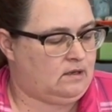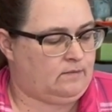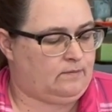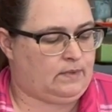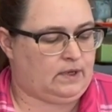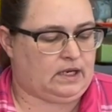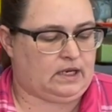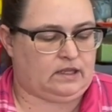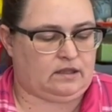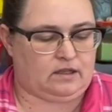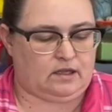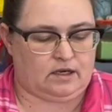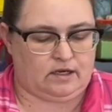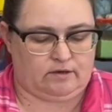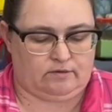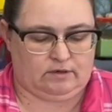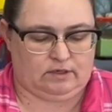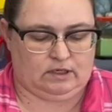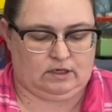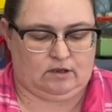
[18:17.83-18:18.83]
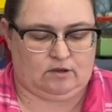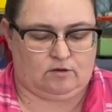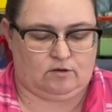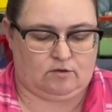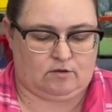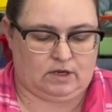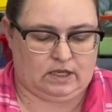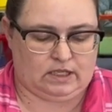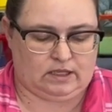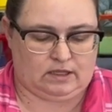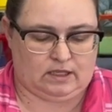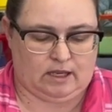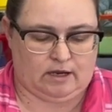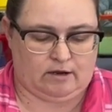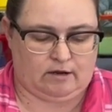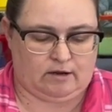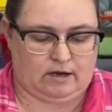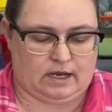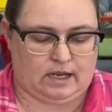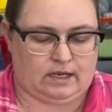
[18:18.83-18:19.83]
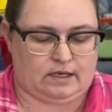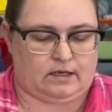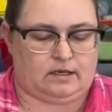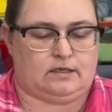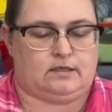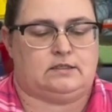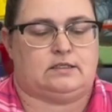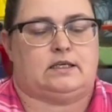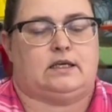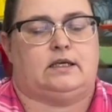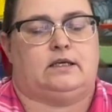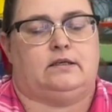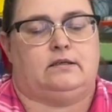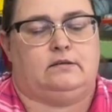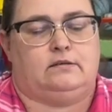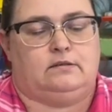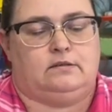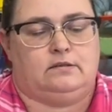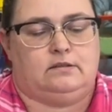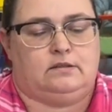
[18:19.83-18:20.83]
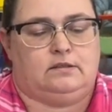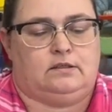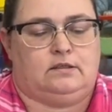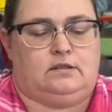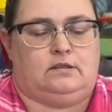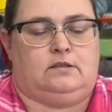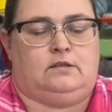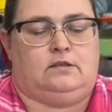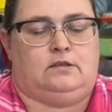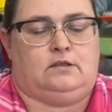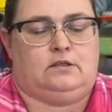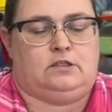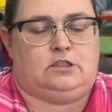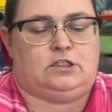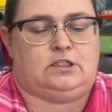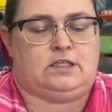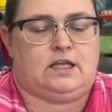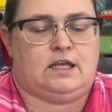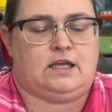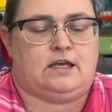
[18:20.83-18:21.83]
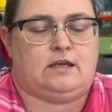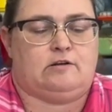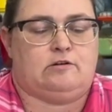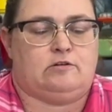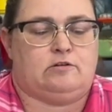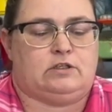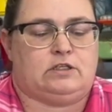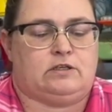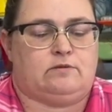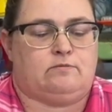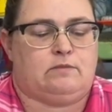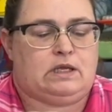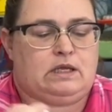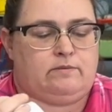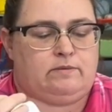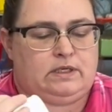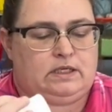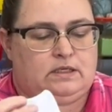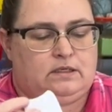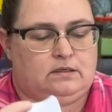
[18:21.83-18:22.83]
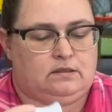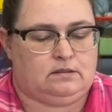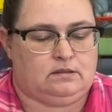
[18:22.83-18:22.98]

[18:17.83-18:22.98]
But I thought I would go in there and just hang out, and maybe